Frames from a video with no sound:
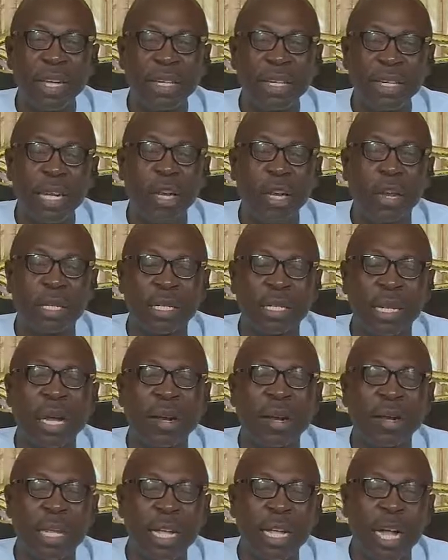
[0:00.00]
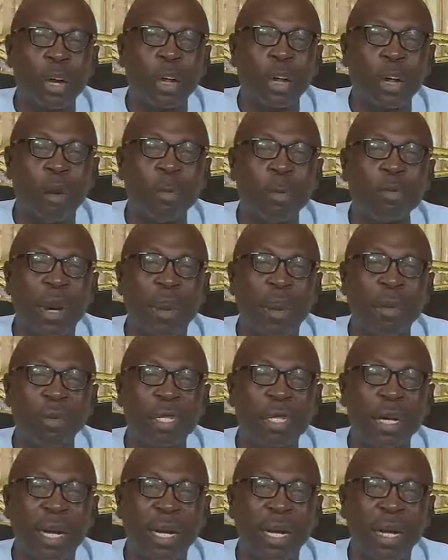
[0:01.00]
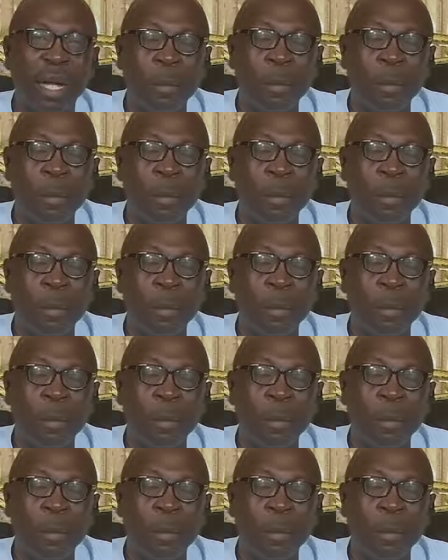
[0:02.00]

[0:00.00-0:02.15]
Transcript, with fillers: the lockdown, he cannot come to Abuja.